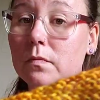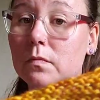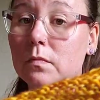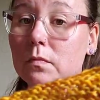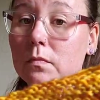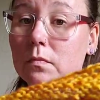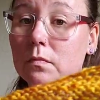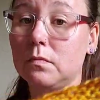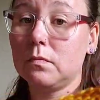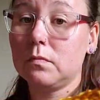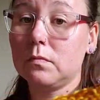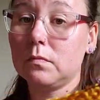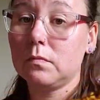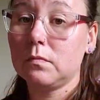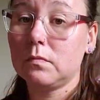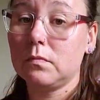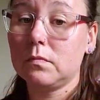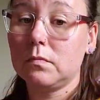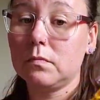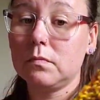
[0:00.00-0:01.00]

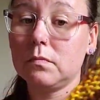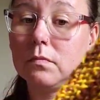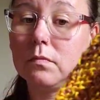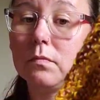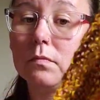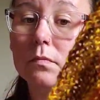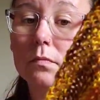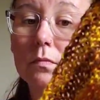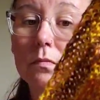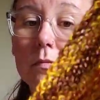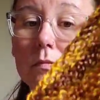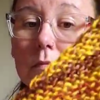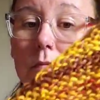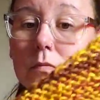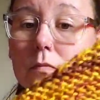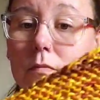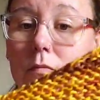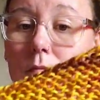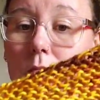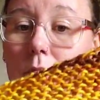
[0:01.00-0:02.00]

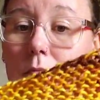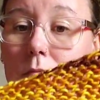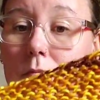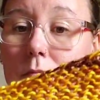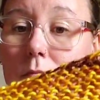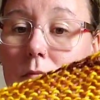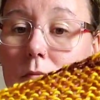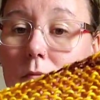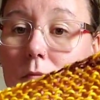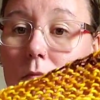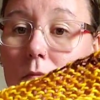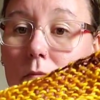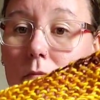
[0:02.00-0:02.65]
(silence)